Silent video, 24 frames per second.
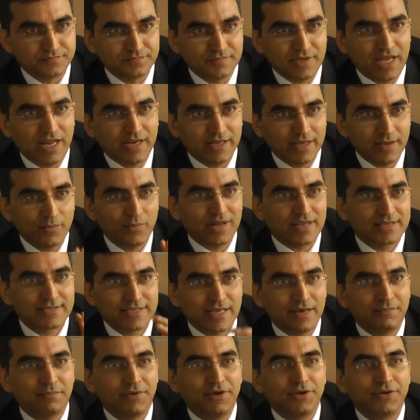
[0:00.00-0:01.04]
I'll give one
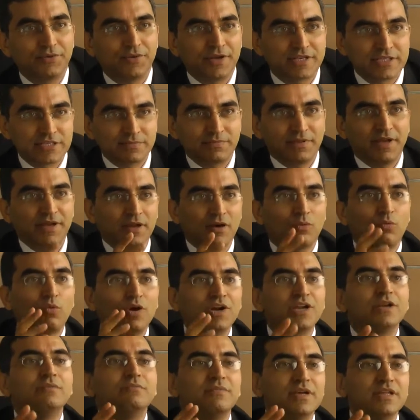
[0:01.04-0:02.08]
example to explain
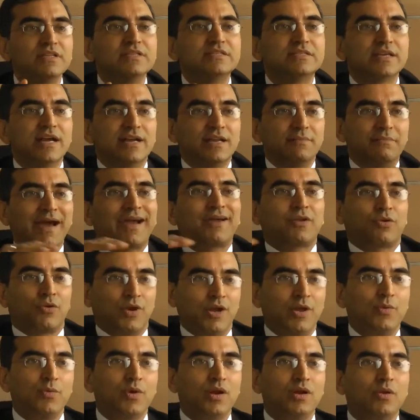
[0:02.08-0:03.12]
what it means at a macro
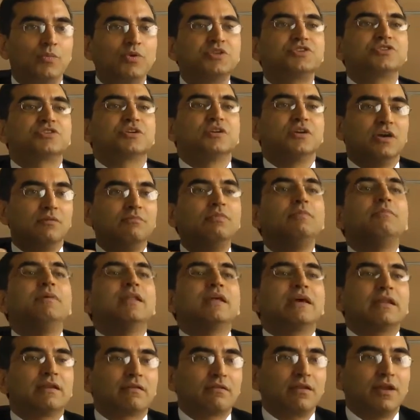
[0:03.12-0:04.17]
level, which people
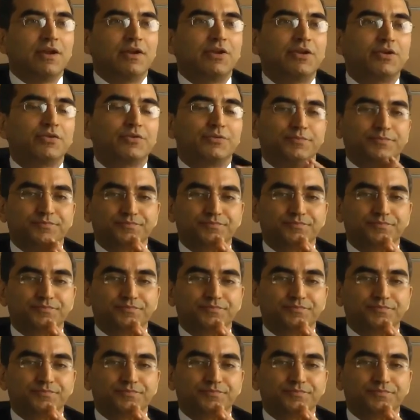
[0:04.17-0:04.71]
can relate to.